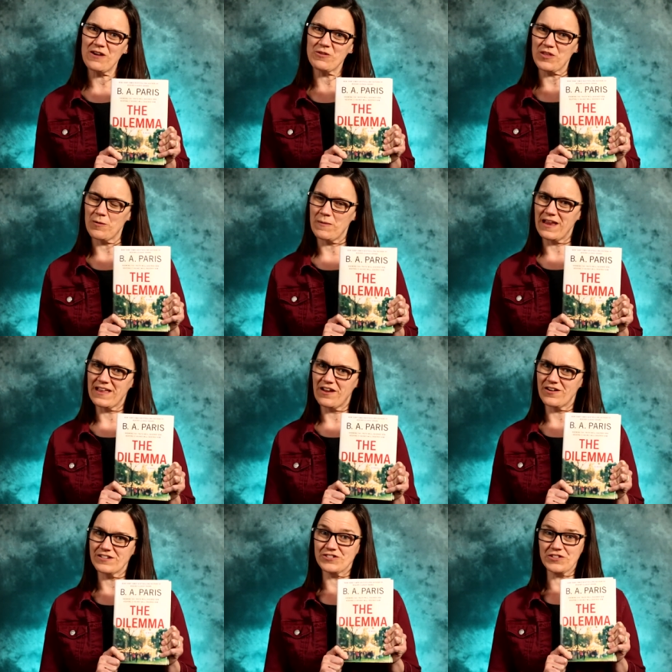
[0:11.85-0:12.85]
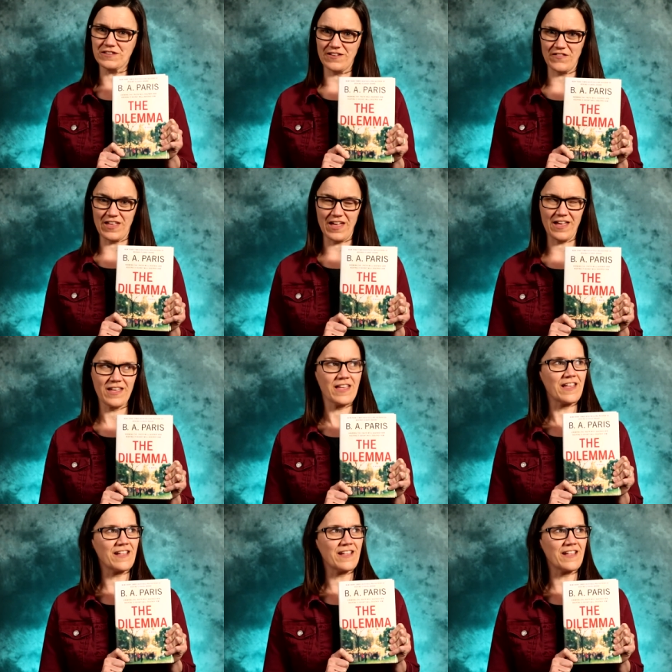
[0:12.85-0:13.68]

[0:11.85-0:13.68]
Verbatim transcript: out with our main character, Livia.